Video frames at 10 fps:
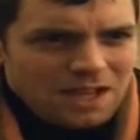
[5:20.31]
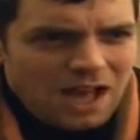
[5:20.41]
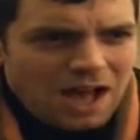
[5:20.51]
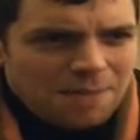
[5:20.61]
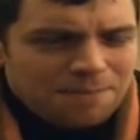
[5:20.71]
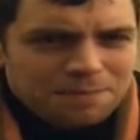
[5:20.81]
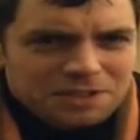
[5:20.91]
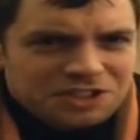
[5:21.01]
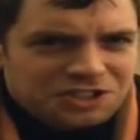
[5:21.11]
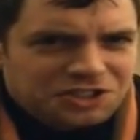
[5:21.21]
um,
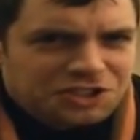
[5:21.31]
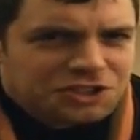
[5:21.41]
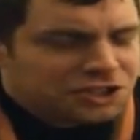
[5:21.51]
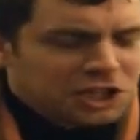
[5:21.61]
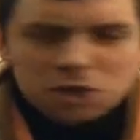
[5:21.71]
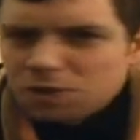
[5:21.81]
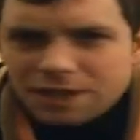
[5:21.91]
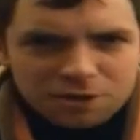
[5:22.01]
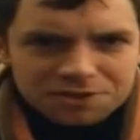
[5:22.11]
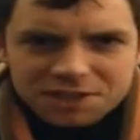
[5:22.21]

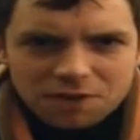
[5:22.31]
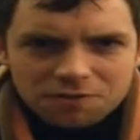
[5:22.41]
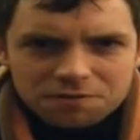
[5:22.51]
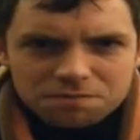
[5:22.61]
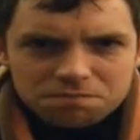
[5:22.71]
deluding yourself.